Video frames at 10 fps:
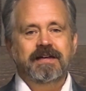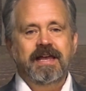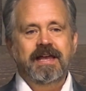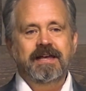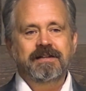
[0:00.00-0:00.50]

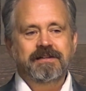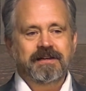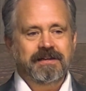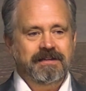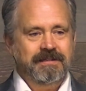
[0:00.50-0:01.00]
and
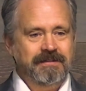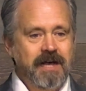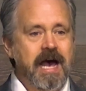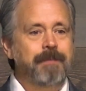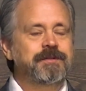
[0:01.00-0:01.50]
uh,
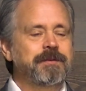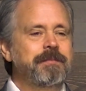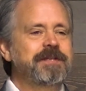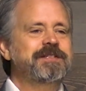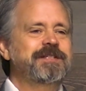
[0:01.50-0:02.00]

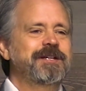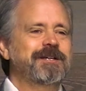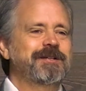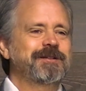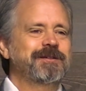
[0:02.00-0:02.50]

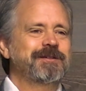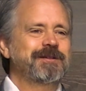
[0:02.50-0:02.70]
optimistic